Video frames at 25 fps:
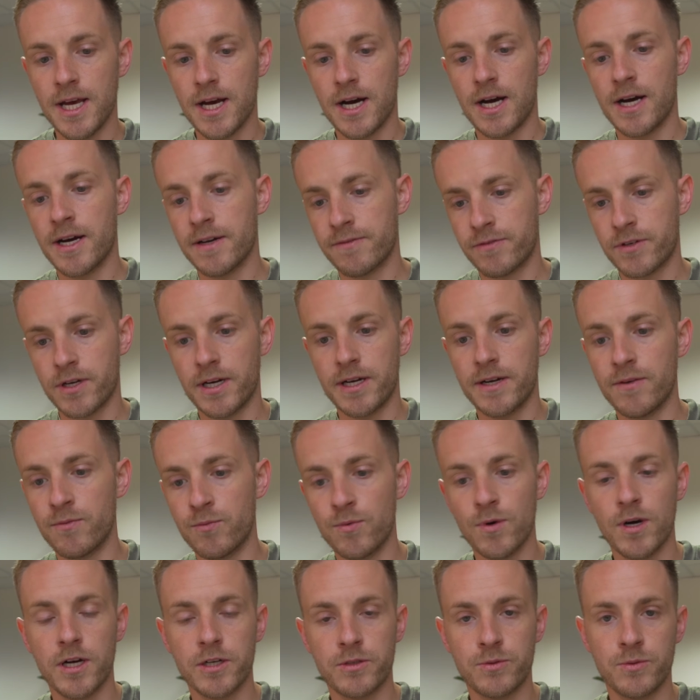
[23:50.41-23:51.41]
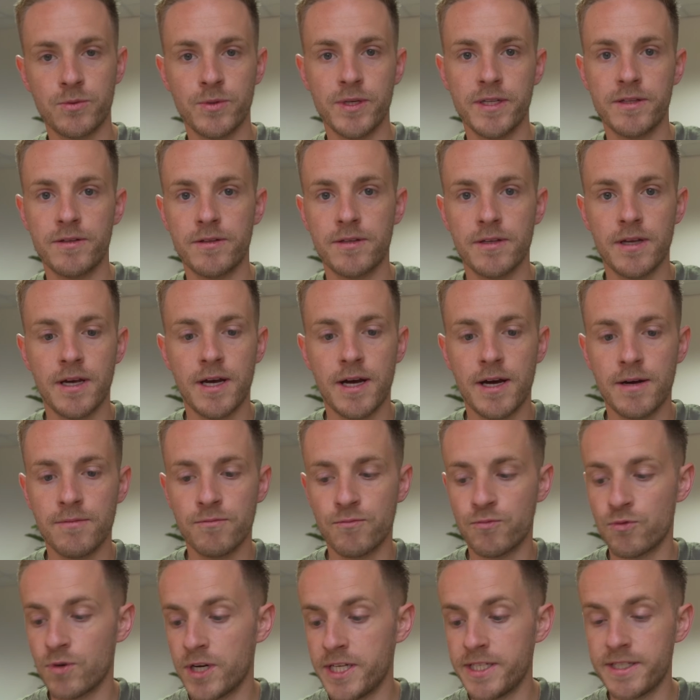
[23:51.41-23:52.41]
I've kind of worked with
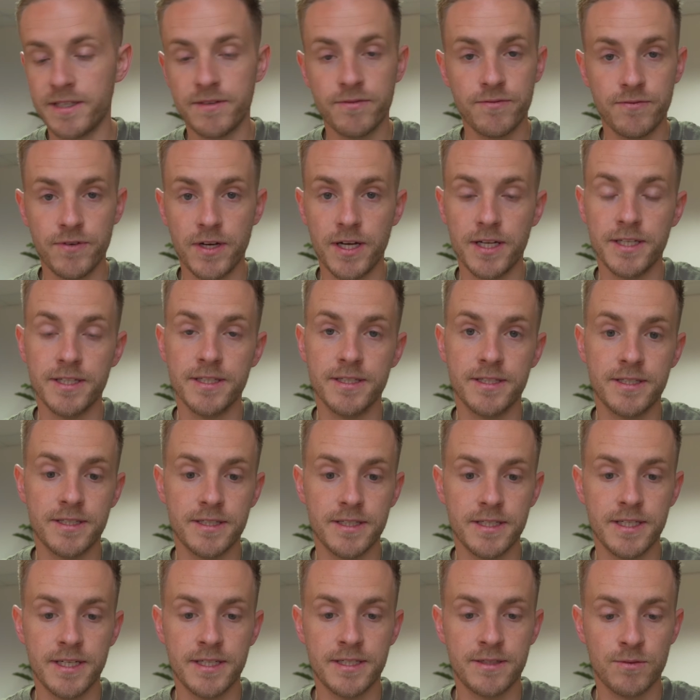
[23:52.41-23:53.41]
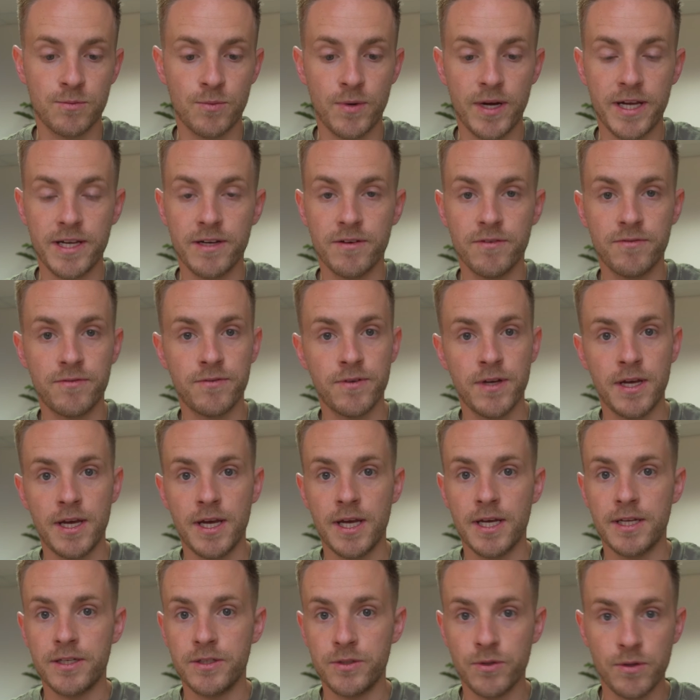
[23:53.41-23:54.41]
raising funds as a way of
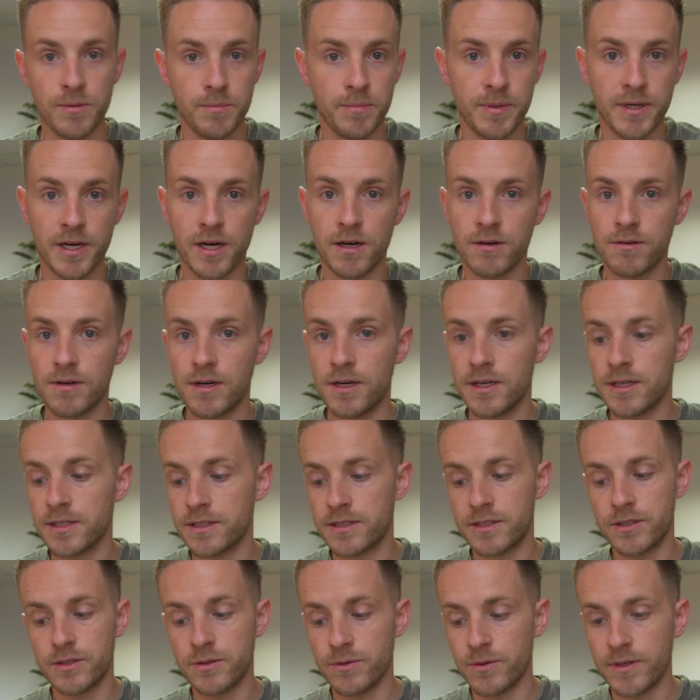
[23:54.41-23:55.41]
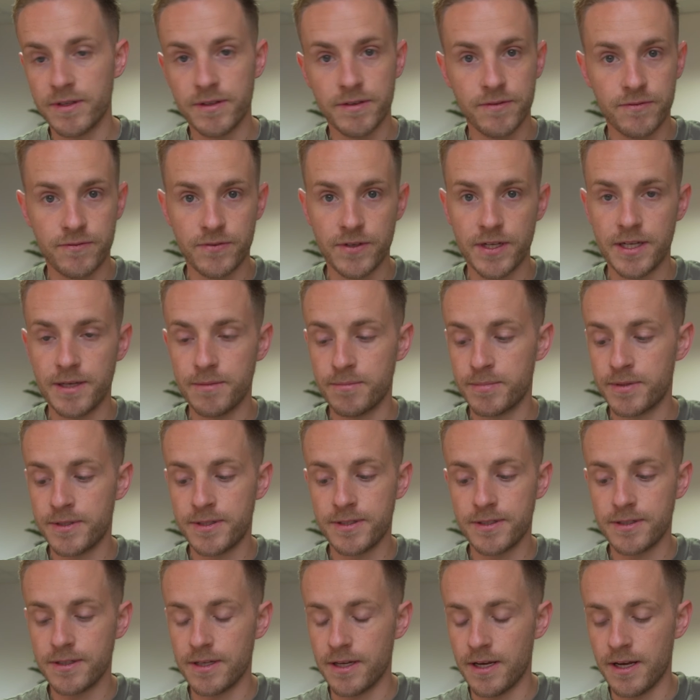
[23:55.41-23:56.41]
doing BRRs, doing
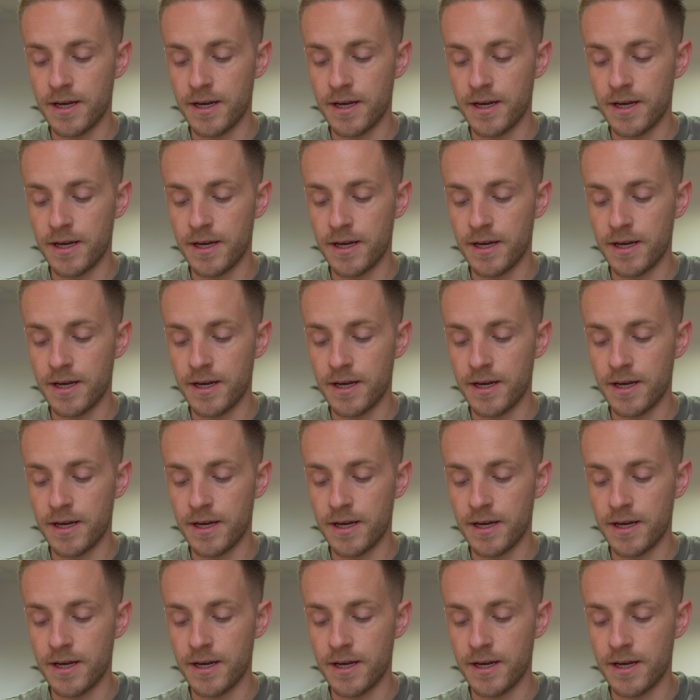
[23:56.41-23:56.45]
flips,